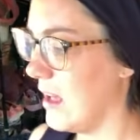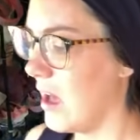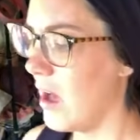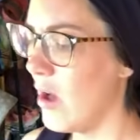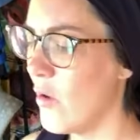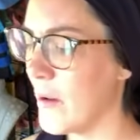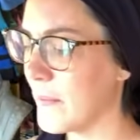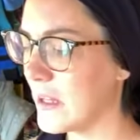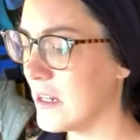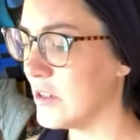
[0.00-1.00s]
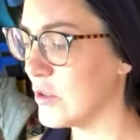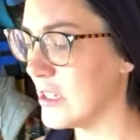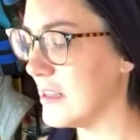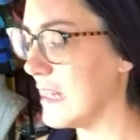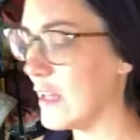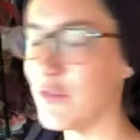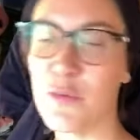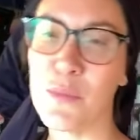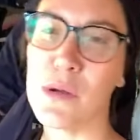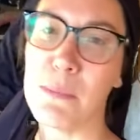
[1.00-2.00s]
Oh, I'm gonna do good things for
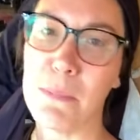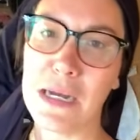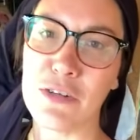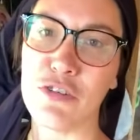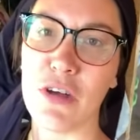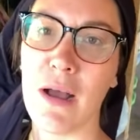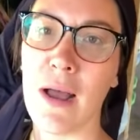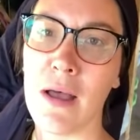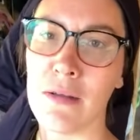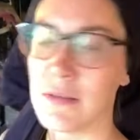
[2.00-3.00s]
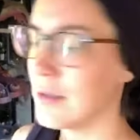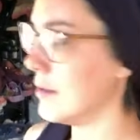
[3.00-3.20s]
my child.